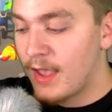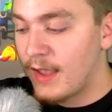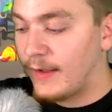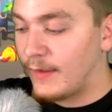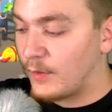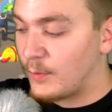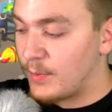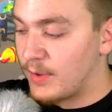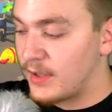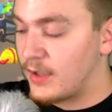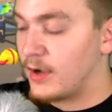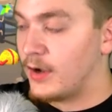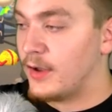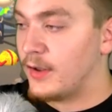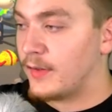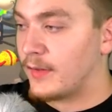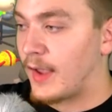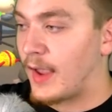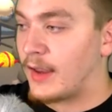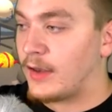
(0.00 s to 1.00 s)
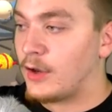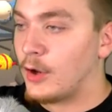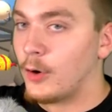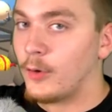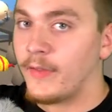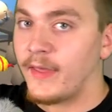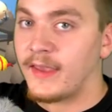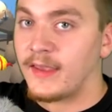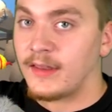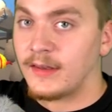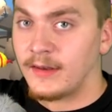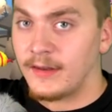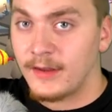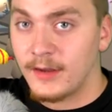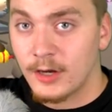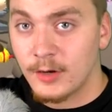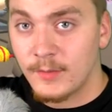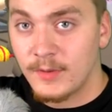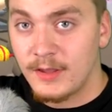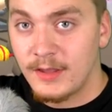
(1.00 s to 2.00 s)
it's because I know they can
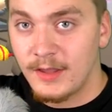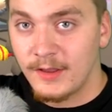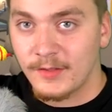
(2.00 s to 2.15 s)
hear me.